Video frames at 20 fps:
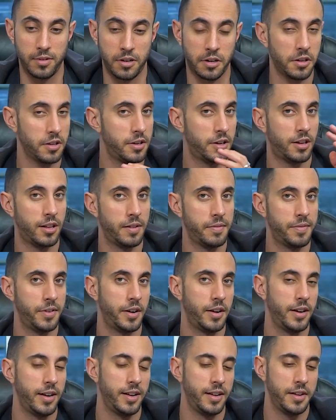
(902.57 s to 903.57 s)
all in all, I'm
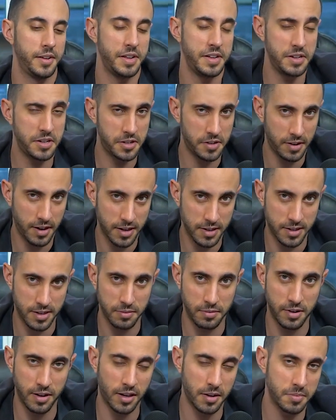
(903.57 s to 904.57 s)
very interested
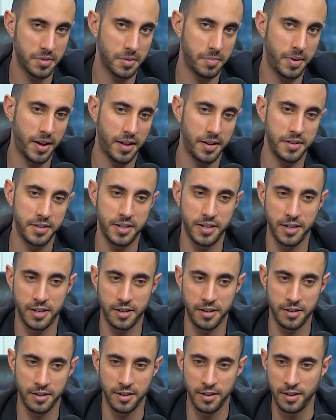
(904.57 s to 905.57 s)
when it comes to
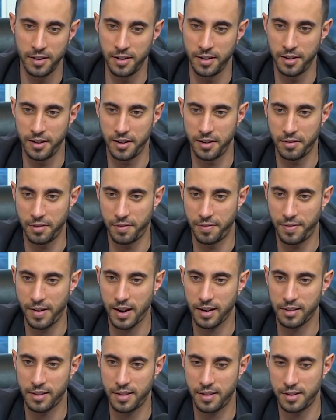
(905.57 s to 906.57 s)
Palantir. You know, the
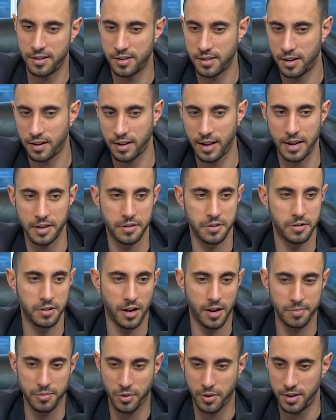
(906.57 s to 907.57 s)
fact that the stock has
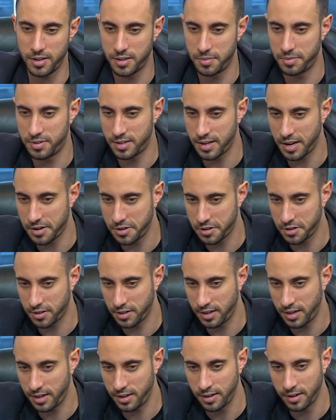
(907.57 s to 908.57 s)
dropped quite
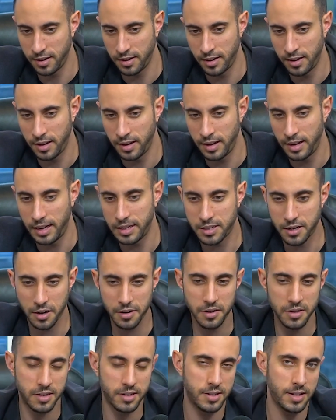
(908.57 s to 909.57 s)
substantially. It's hard
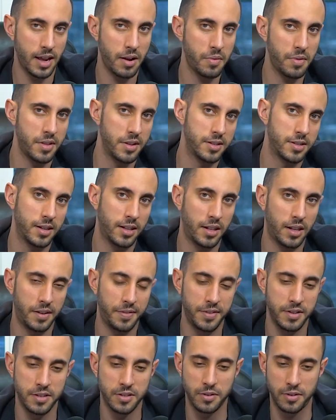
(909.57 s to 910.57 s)
to say when the
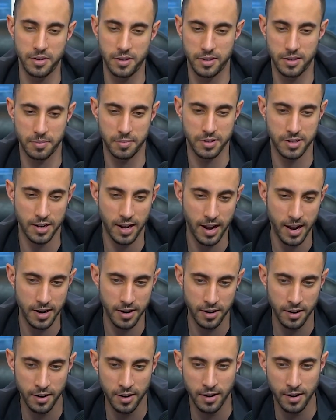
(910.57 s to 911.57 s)
sell-off is going to subside.